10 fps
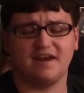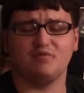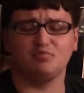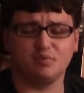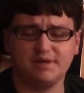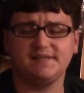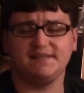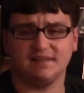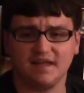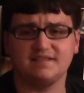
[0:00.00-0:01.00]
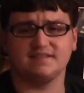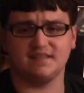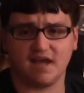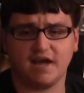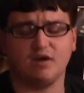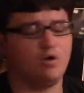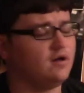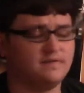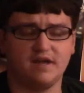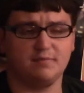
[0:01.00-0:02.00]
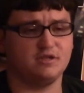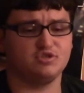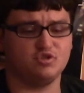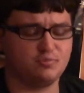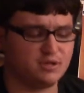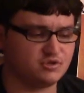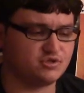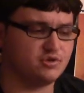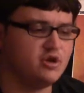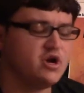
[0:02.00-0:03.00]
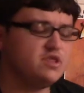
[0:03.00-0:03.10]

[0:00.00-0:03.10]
and I really liked that, all of that about Snowpiercer.